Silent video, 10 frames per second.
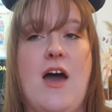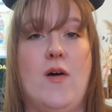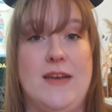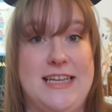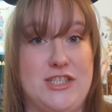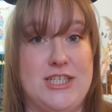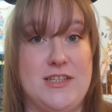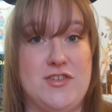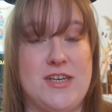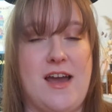Only
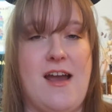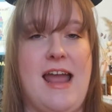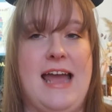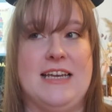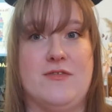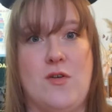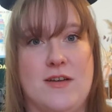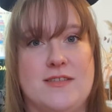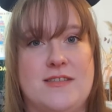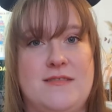children are, and of
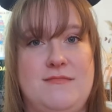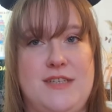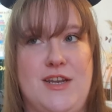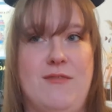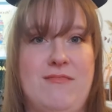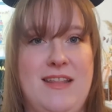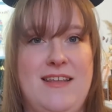course, you know,